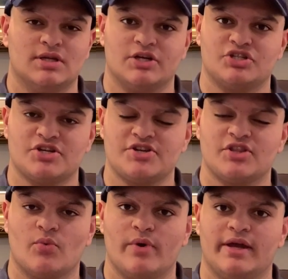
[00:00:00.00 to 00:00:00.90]
adjusting
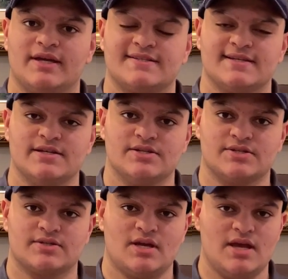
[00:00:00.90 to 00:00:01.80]
the wings
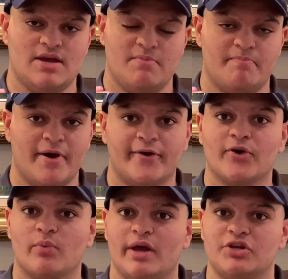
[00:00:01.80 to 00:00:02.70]
is a
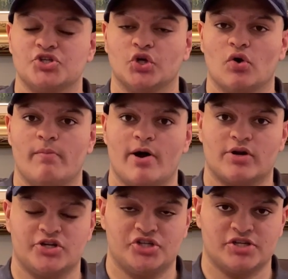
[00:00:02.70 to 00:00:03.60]
better way to go
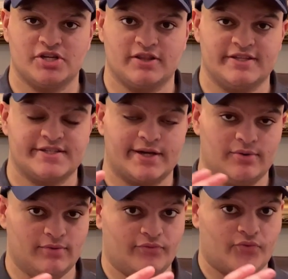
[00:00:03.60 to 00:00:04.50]
about adjusting the
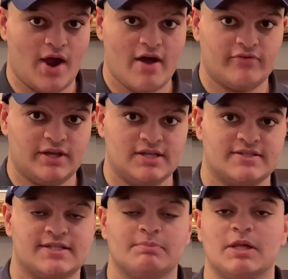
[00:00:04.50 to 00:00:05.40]
center of gravity
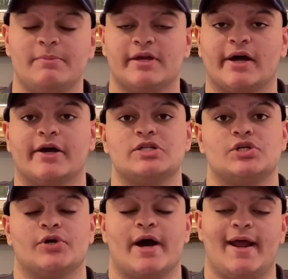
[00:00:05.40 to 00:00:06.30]
simply because
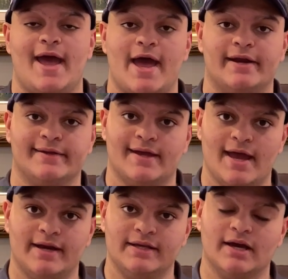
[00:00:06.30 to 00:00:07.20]
you're not adding
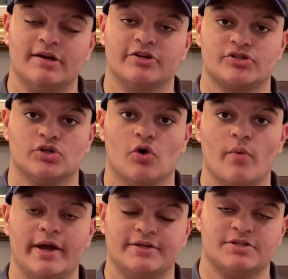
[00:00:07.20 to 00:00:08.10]
any additional
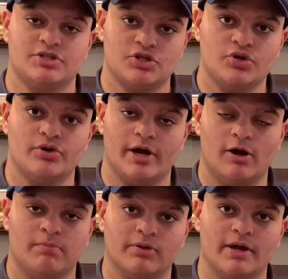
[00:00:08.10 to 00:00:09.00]
weight to your
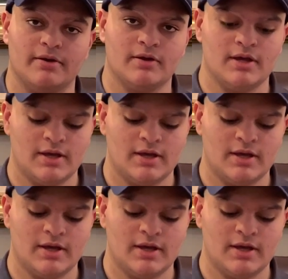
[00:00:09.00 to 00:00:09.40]
airplane.